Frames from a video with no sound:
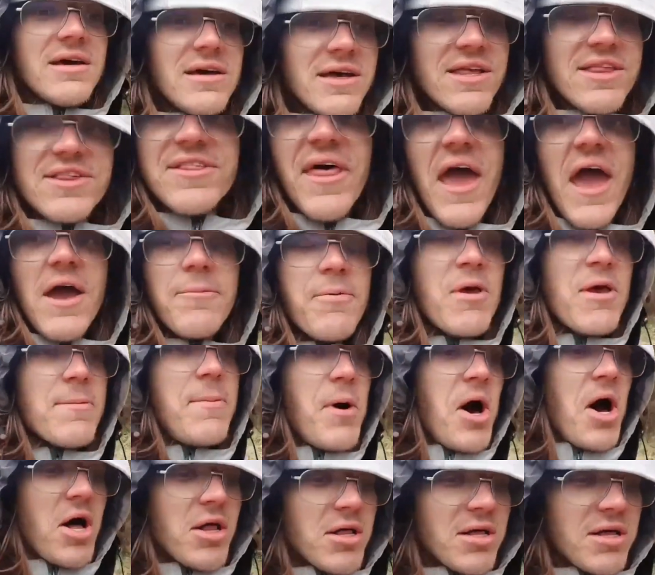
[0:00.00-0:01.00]
It's there,
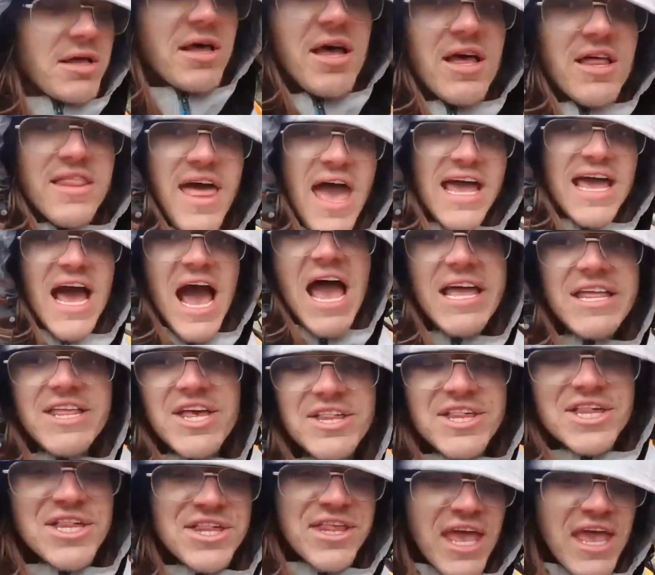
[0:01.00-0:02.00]
people. That
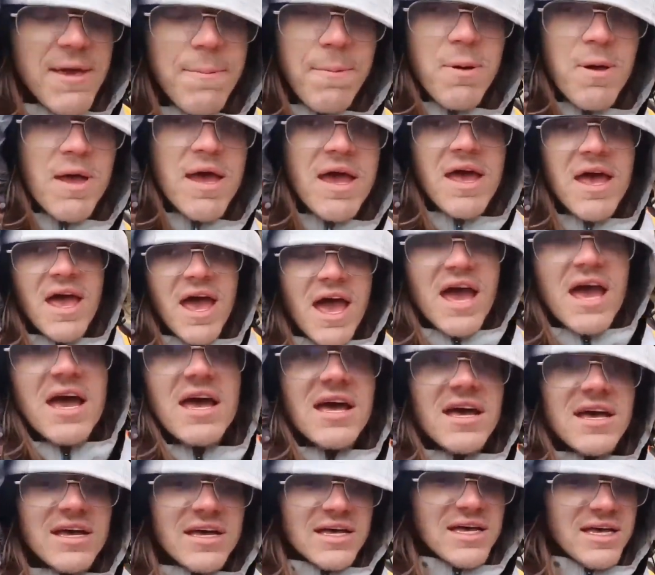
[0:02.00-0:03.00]
kindness is deep.
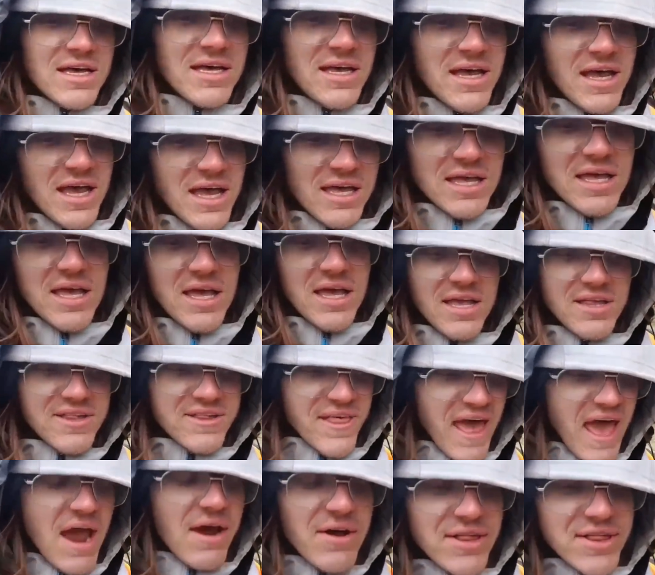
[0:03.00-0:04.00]
It's
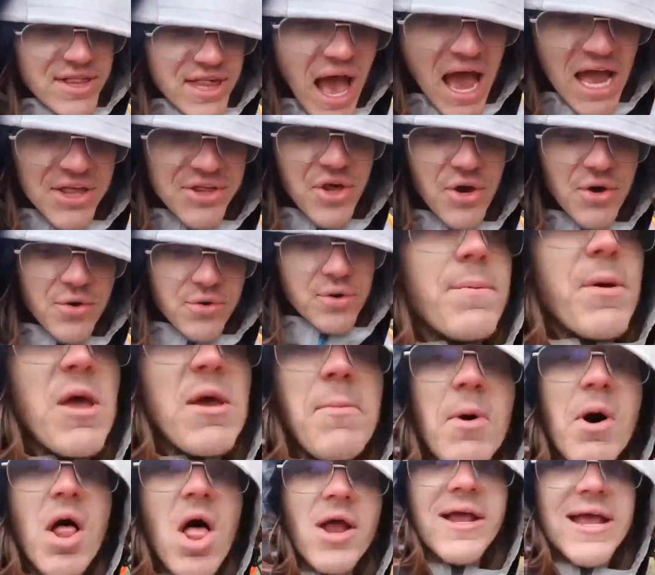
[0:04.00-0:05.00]
there inside you.
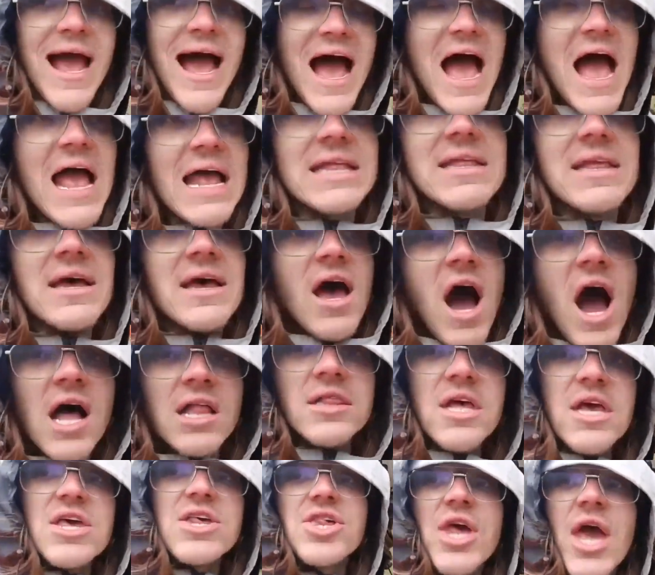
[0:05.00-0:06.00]
People are kind.
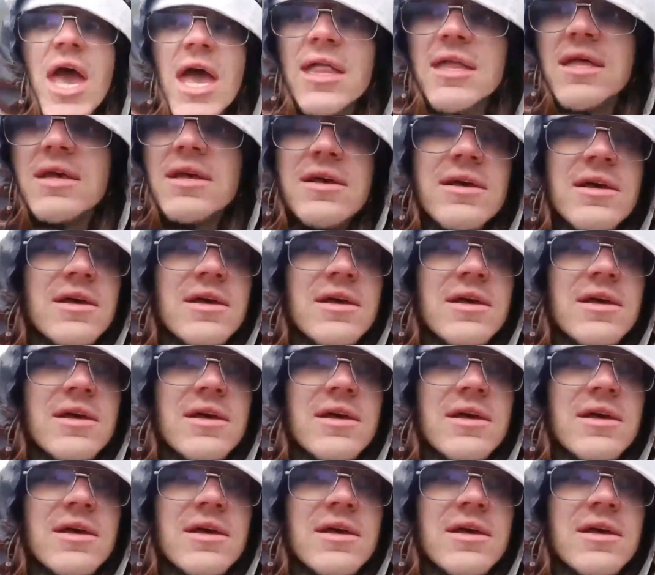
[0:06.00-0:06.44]
Unleash it.